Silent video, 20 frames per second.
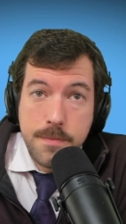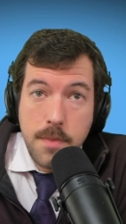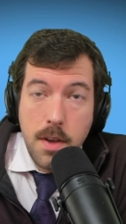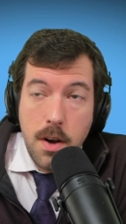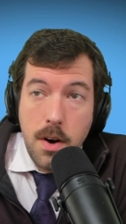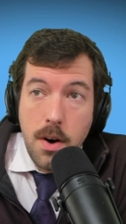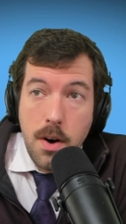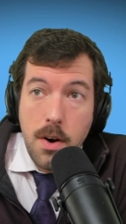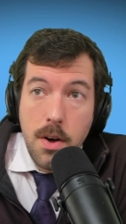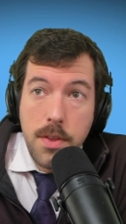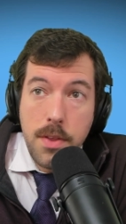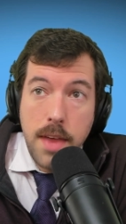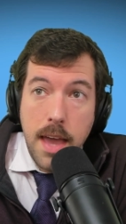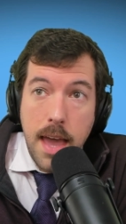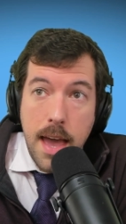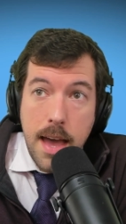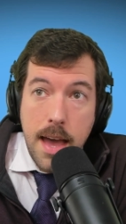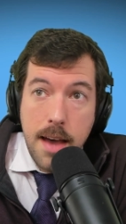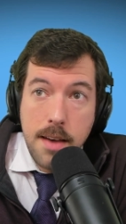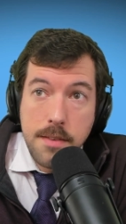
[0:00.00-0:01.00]
All they
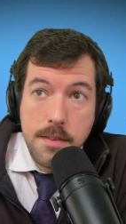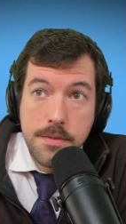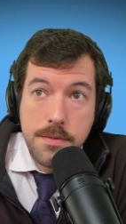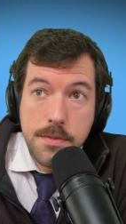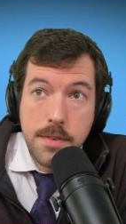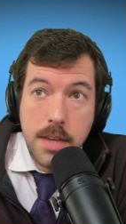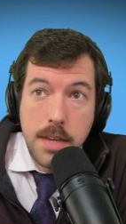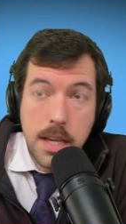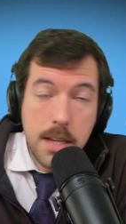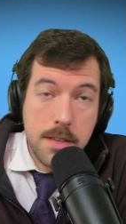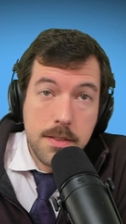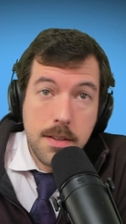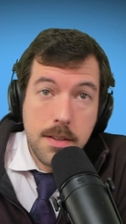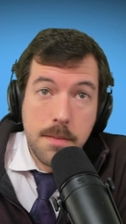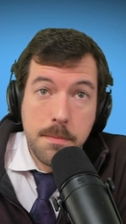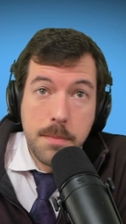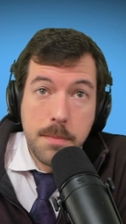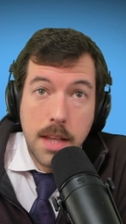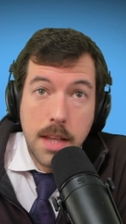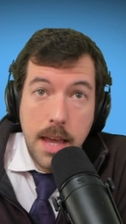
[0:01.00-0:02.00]
have is
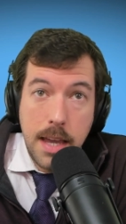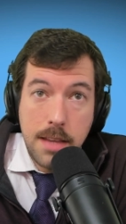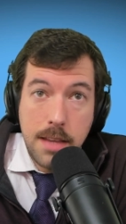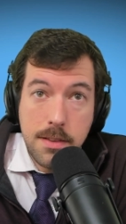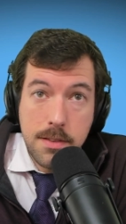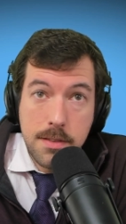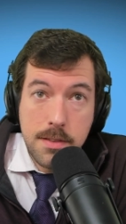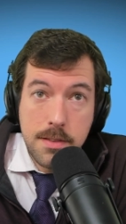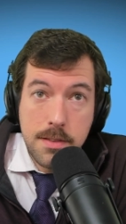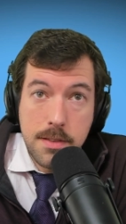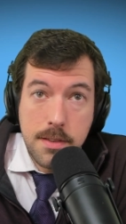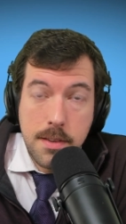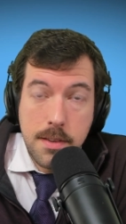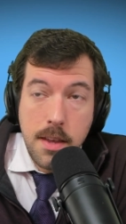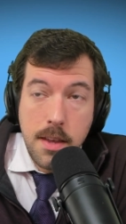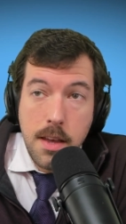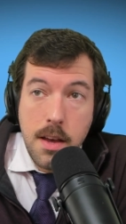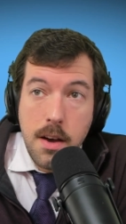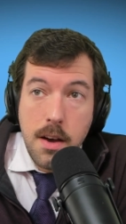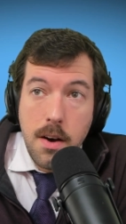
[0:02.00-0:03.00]
complaints.
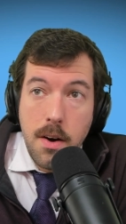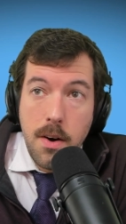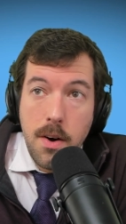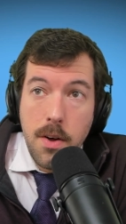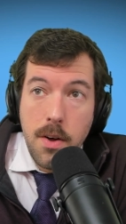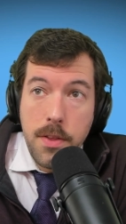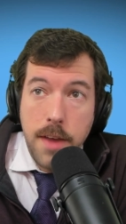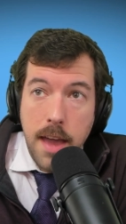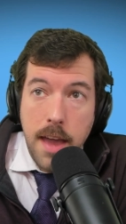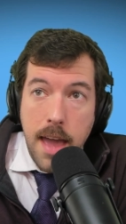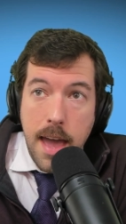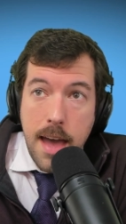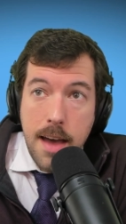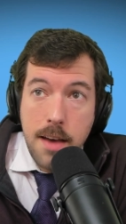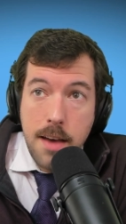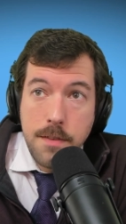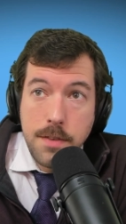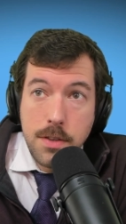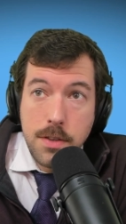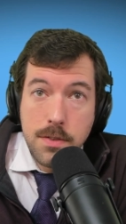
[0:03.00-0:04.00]
All they
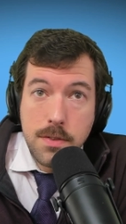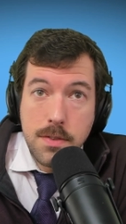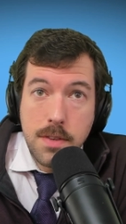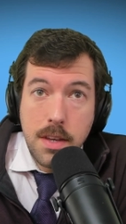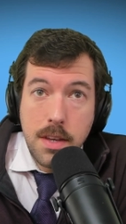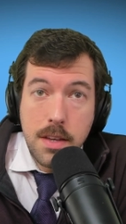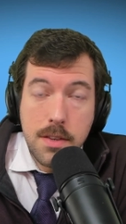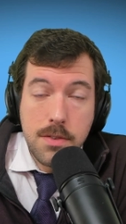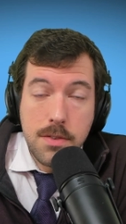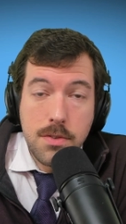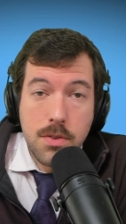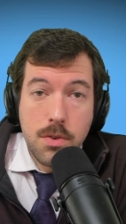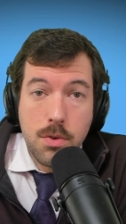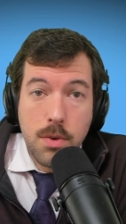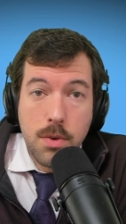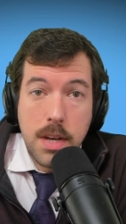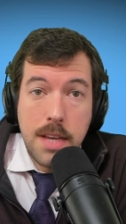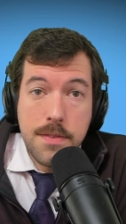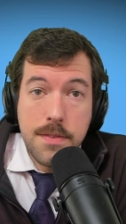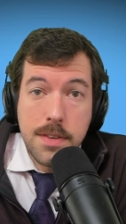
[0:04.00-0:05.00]
have is
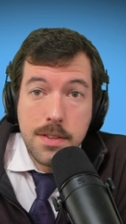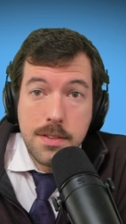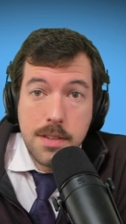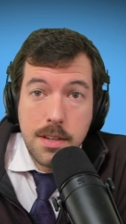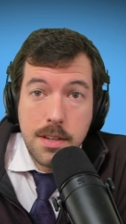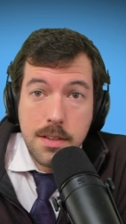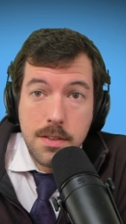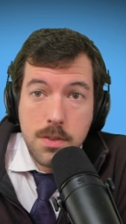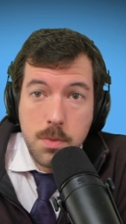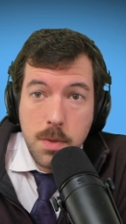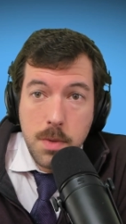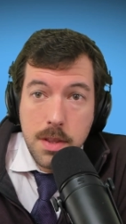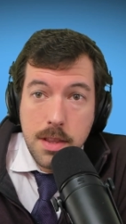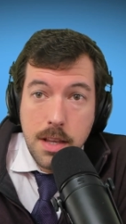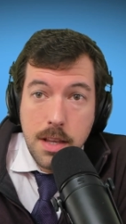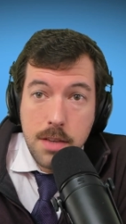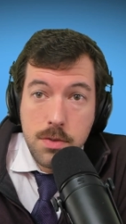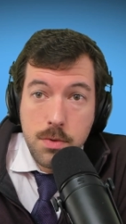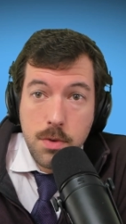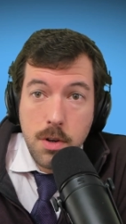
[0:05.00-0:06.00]
grievances with
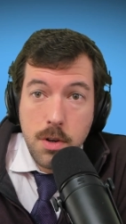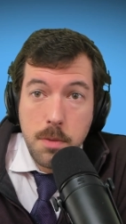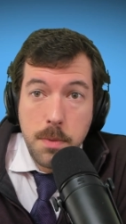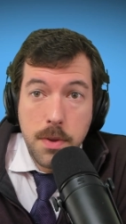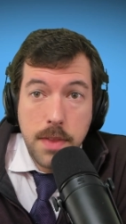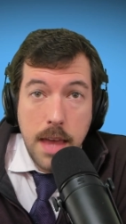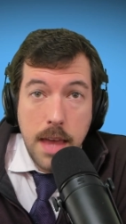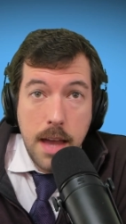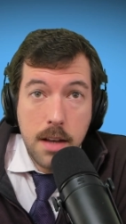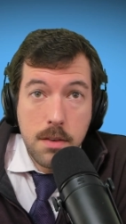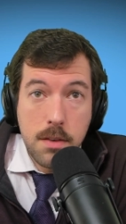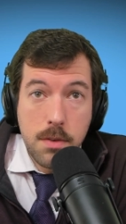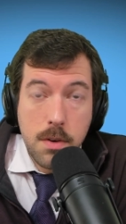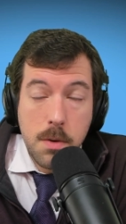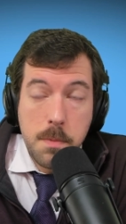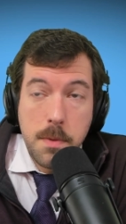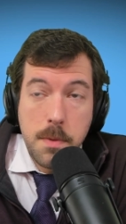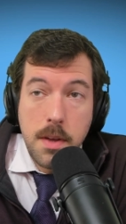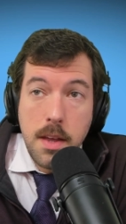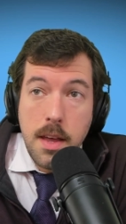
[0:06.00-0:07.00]
this group or that
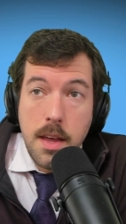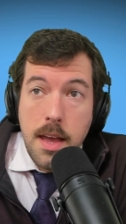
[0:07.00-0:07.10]
group.